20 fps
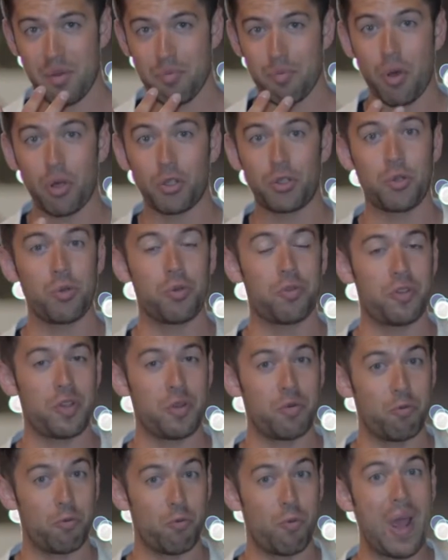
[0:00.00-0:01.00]
but you
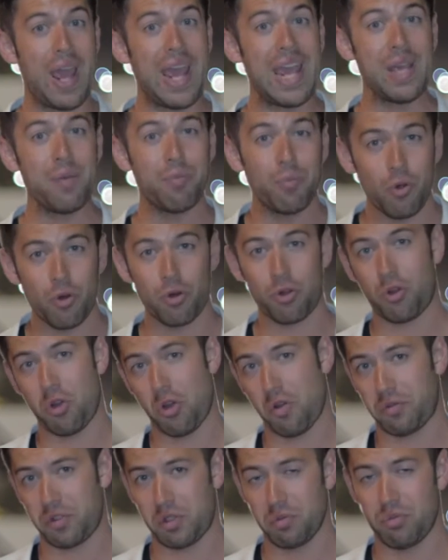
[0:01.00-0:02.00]
feel way more
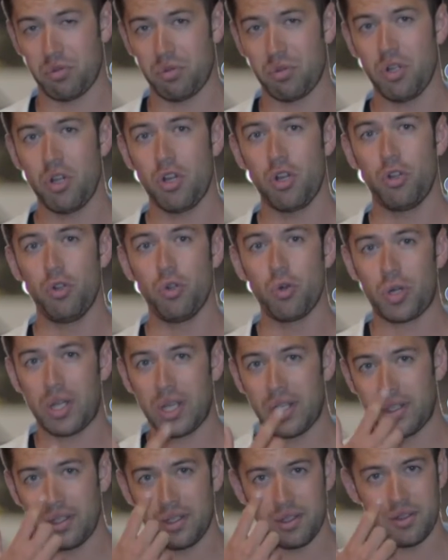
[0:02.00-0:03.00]
comfortable
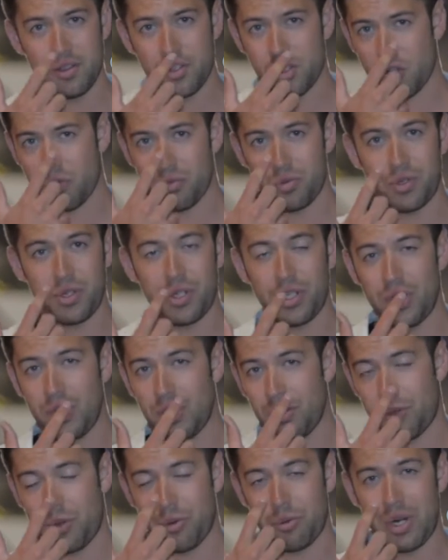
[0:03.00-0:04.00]
looking somewhere
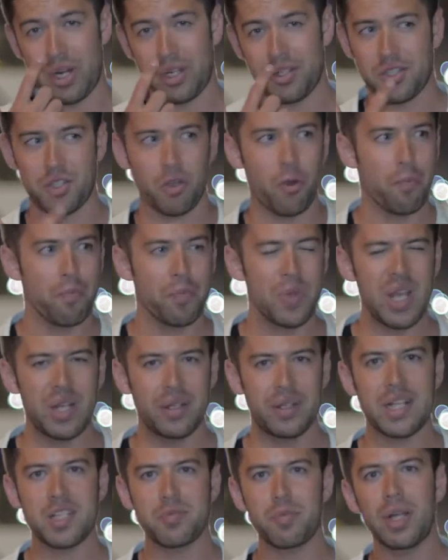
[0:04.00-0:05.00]
here, all right? So
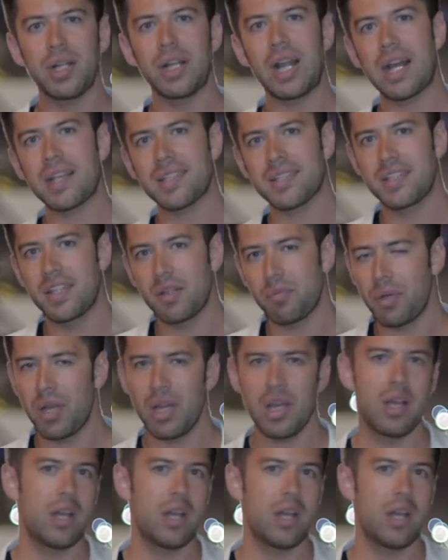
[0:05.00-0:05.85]
that's my last tip.